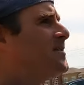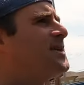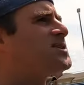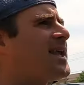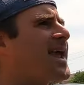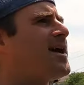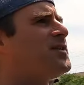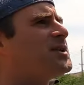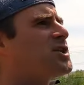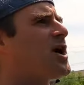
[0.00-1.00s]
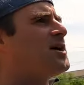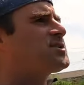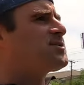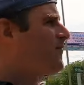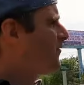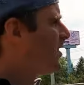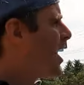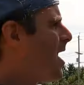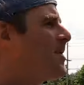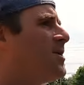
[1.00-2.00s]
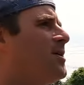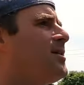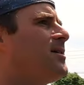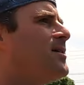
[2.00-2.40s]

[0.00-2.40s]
This car is phenomenal.